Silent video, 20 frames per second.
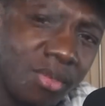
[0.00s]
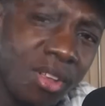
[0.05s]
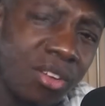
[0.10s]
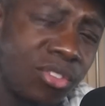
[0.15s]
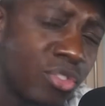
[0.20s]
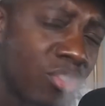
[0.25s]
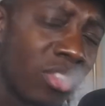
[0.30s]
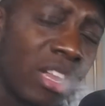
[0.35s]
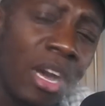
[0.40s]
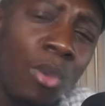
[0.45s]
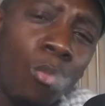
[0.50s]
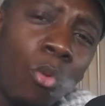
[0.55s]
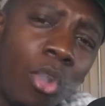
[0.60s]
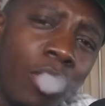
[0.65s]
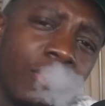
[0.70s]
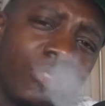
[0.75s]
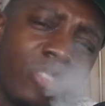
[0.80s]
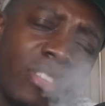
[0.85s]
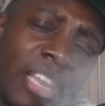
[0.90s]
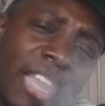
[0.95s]
So that
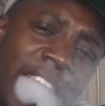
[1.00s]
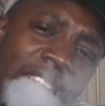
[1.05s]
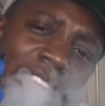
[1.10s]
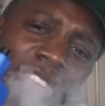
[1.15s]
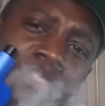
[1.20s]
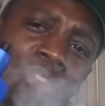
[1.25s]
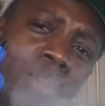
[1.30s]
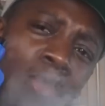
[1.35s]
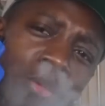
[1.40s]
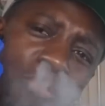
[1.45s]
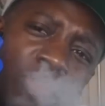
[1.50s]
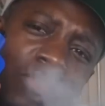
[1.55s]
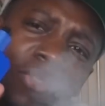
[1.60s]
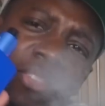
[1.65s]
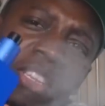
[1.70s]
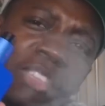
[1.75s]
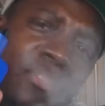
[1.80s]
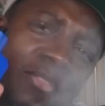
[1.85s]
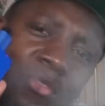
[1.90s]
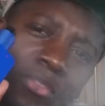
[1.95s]
was the HEX
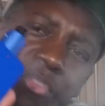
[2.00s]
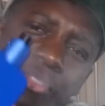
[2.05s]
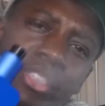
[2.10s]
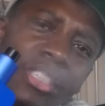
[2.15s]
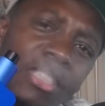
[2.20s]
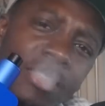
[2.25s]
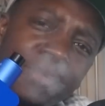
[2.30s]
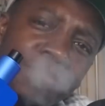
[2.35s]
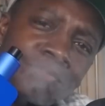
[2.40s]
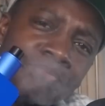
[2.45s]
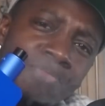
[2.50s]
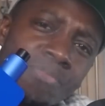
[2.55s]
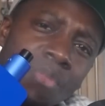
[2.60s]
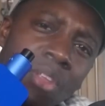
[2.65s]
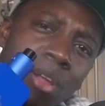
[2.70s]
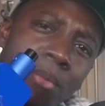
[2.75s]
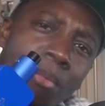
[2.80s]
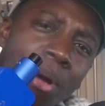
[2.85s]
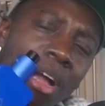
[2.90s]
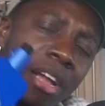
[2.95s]
V3
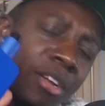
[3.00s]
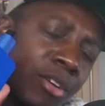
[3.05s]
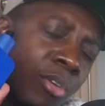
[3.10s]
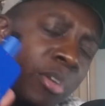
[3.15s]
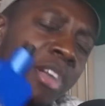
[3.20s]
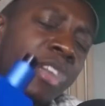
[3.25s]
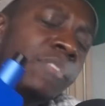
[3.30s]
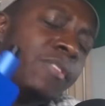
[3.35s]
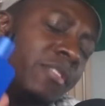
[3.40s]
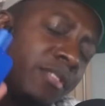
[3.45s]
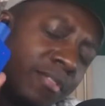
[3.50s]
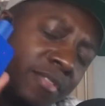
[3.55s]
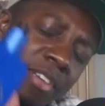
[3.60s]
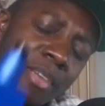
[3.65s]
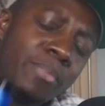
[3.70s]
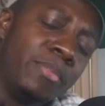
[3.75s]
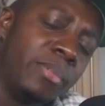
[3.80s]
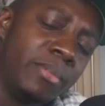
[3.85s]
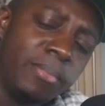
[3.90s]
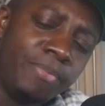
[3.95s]
by CRAVING
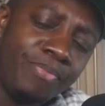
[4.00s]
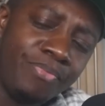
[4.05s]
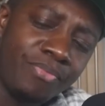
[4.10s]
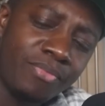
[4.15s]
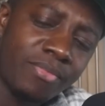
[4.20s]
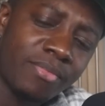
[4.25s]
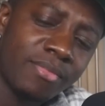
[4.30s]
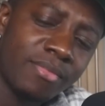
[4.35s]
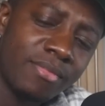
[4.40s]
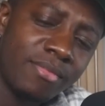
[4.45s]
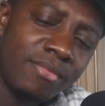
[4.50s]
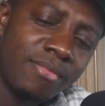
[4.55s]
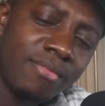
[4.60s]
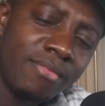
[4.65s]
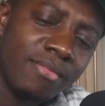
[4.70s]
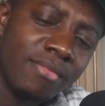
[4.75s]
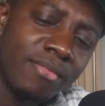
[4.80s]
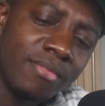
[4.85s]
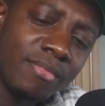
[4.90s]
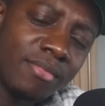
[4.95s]
Vapor.
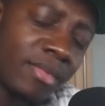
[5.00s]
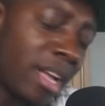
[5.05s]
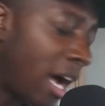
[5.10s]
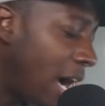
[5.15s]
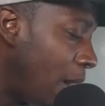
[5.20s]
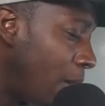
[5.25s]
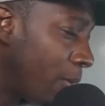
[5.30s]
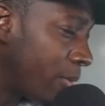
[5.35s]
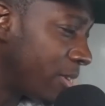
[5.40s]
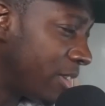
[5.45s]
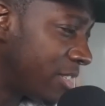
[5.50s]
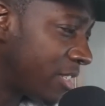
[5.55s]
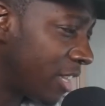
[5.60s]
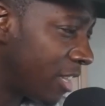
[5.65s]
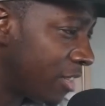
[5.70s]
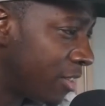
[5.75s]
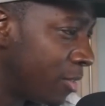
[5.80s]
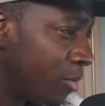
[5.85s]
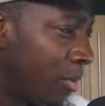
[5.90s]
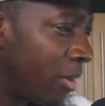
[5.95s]
Now I'm going to
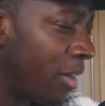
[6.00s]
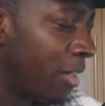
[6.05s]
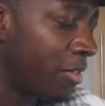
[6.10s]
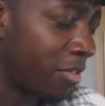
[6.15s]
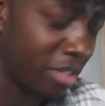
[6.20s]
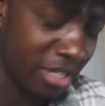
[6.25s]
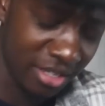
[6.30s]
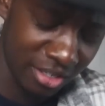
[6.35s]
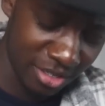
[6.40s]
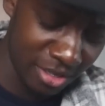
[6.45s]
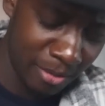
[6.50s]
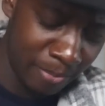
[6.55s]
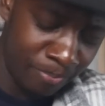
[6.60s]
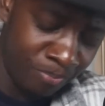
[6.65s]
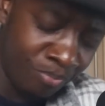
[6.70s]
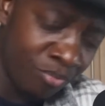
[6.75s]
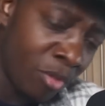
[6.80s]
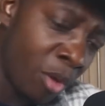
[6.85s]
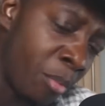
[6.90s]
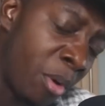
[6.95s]
tell you what I think.
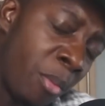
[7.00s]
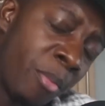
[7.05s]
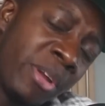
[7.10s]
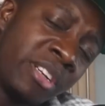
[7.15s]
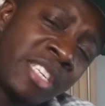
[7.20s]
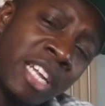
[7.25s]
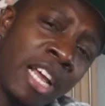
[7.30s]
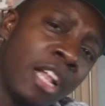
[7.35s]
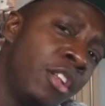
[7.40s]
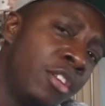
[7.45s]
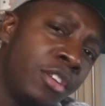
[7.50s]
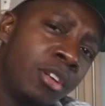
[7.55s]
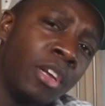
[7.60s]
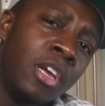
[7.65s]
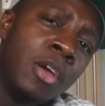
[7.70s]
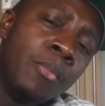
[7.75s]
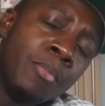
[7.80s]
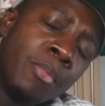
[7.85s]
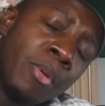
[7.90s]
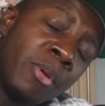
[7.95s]
But
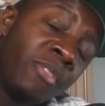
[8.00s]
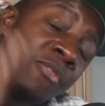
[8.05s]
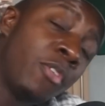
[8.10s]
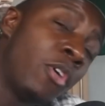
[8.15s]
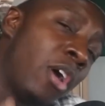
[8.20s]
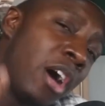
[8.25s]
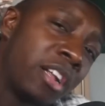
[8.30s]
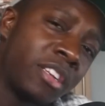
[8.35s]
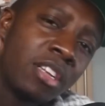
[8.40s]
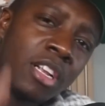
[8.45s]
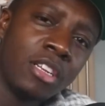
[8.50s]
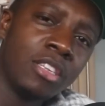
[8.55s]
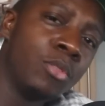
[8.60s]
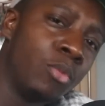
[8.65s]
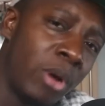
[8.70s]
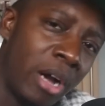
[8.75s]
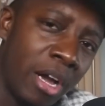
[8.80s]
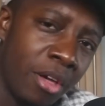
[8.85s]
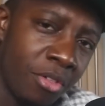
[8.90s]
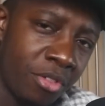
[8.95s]
before I tell you
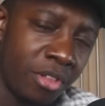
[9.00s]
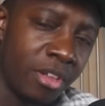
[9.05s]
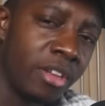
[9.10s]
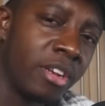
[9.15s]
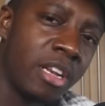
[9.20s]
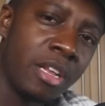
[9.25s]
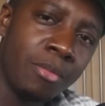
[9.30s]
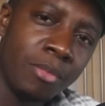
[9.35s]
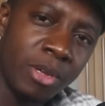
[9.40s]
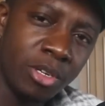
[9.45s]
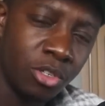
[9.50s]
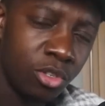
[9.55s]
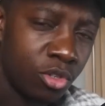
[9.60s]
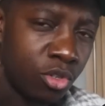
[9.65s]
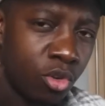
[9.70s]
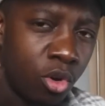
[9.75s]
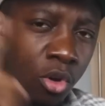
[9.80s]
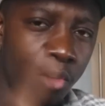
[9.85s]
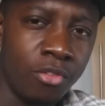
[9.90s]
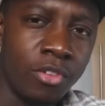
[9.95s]
what I think, let me
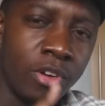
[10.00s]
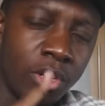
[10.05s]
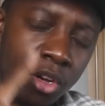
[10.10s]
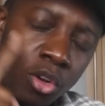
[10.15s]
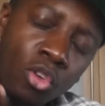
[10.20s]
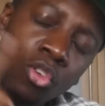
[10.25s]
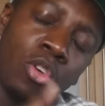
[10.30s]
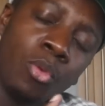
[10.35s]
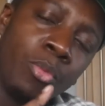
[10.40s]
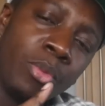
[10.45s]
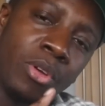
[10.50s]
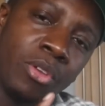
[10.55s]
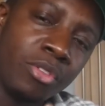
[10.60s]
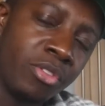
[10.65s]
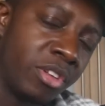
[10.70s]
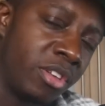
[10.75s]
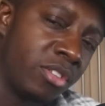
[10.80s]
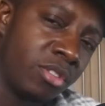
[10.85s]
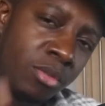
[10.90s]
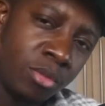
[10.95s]
just cover a couple of things.